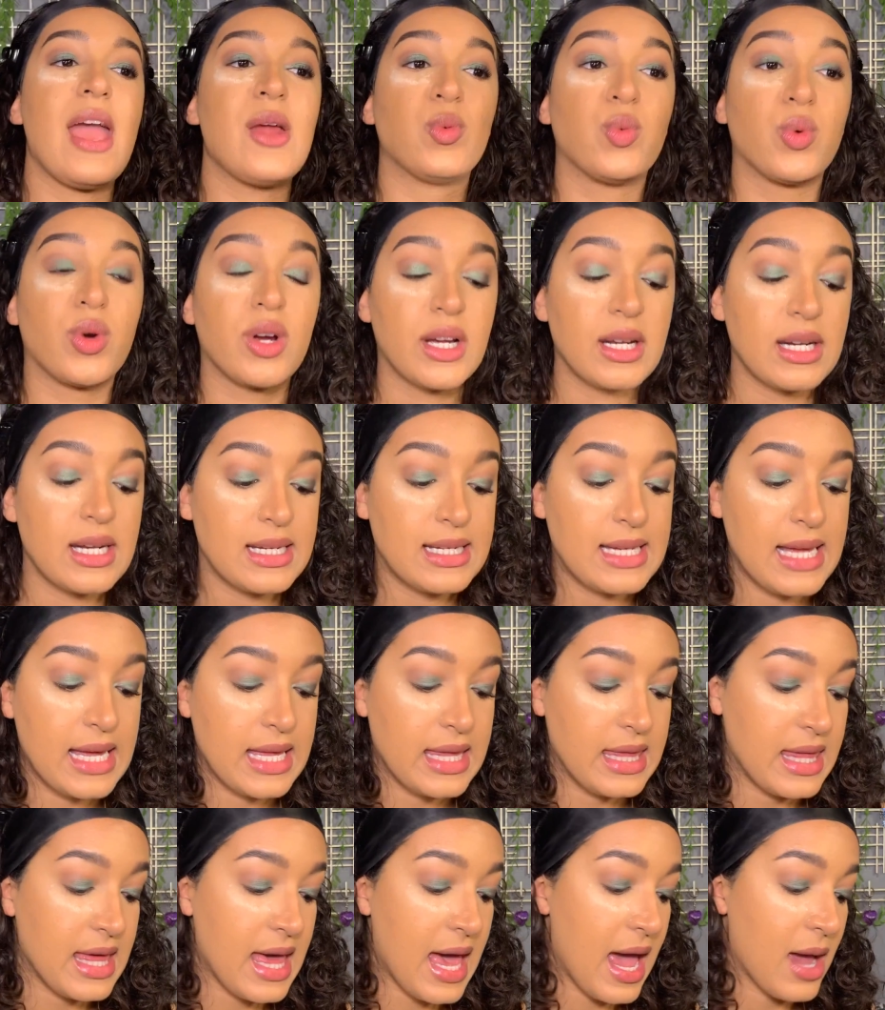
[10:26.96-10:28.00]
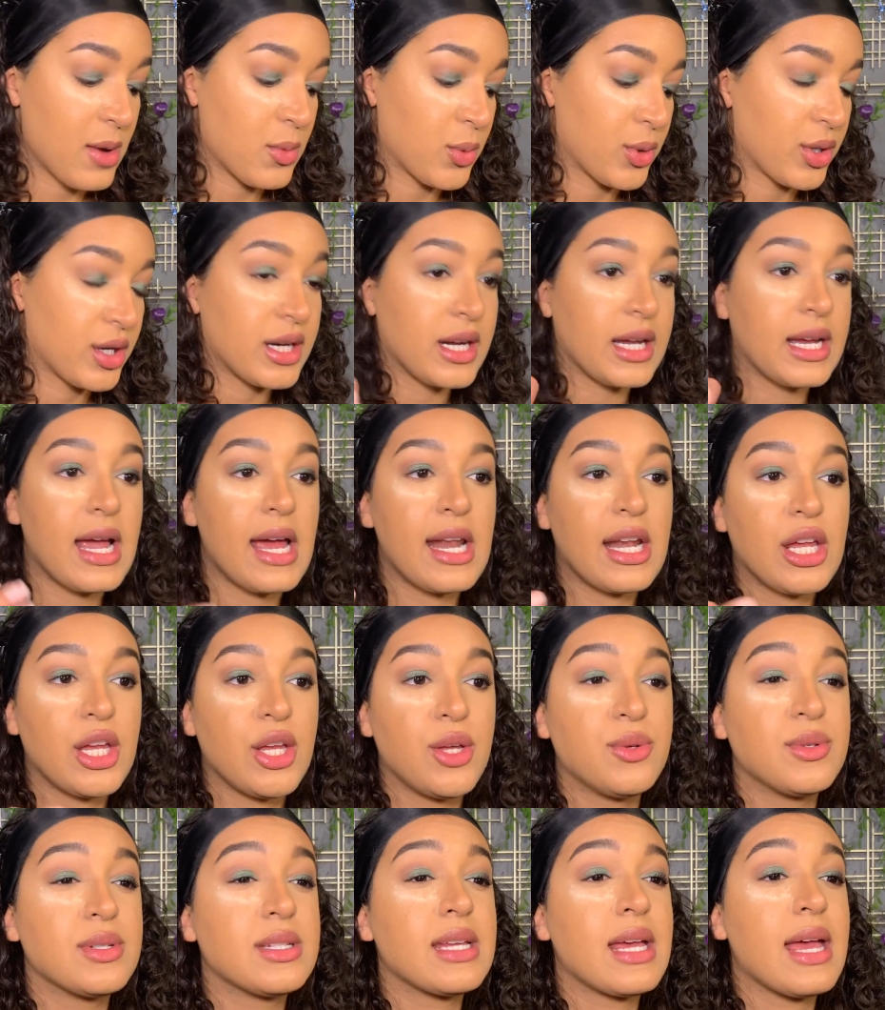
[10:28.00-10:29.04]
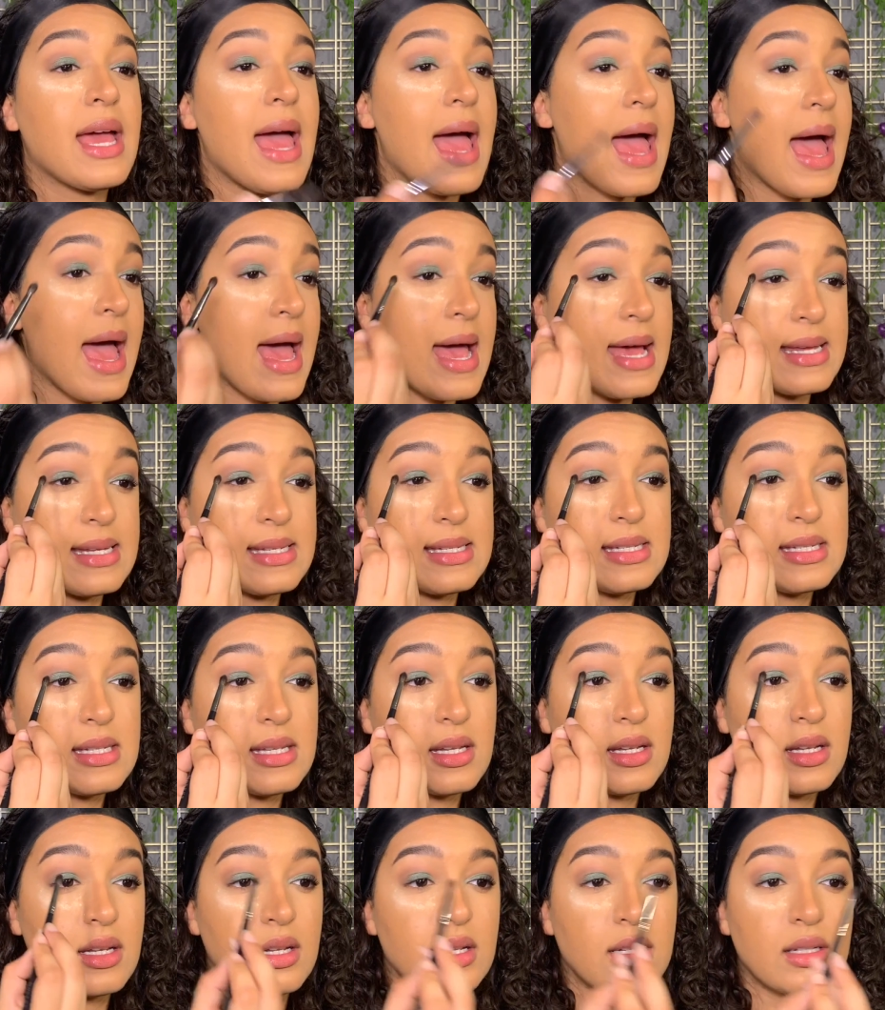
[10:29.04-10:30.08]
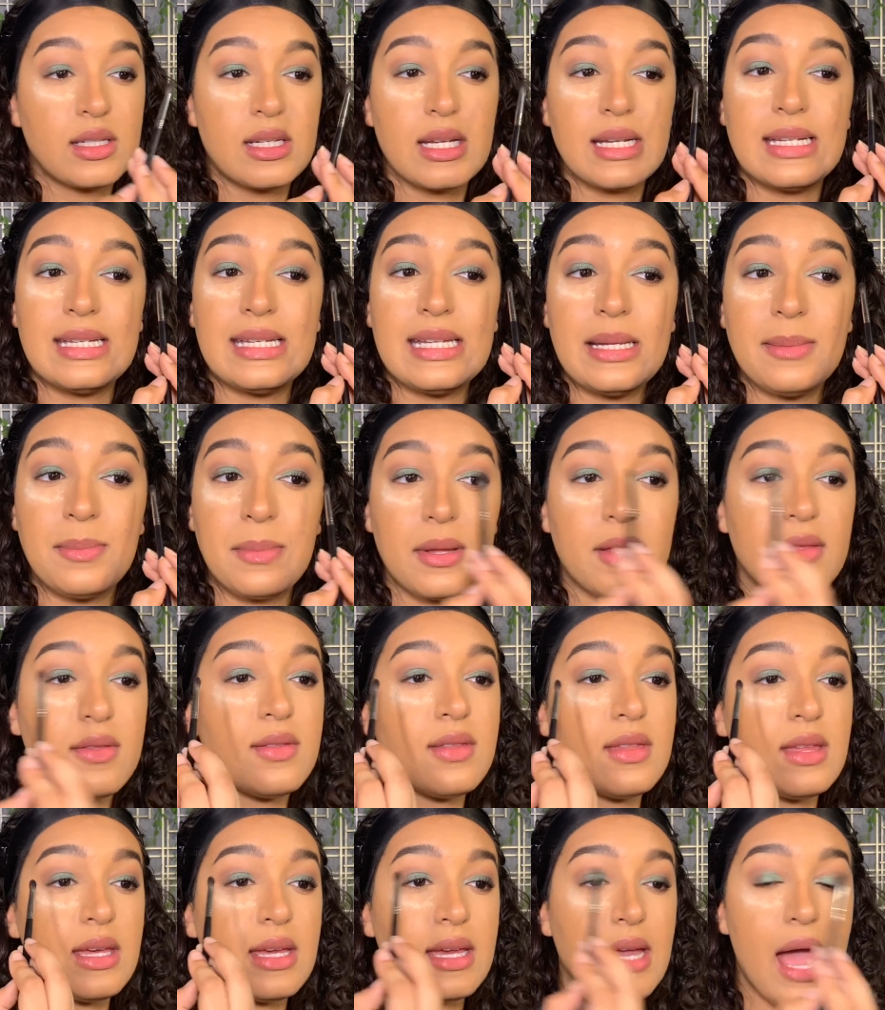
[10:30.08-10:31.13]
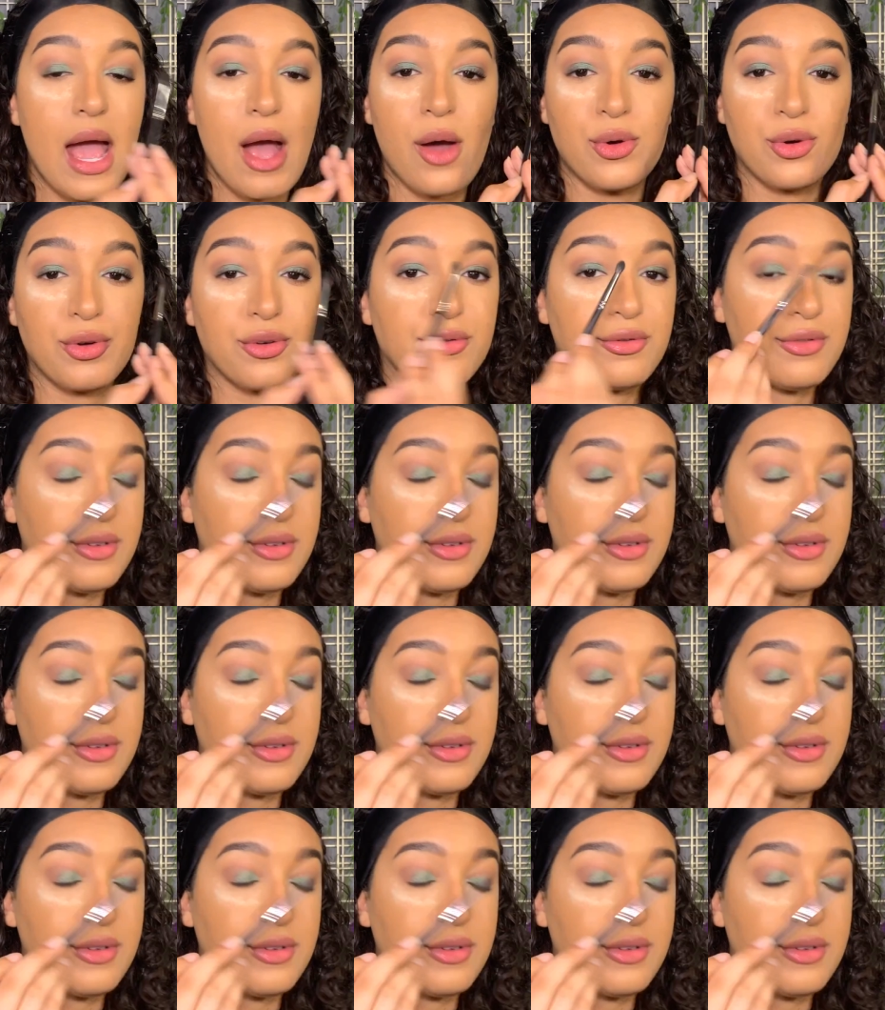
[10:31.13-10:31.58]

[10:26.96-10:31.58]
And we're gonna take that and we're gonna kind of use it as to deepen the outer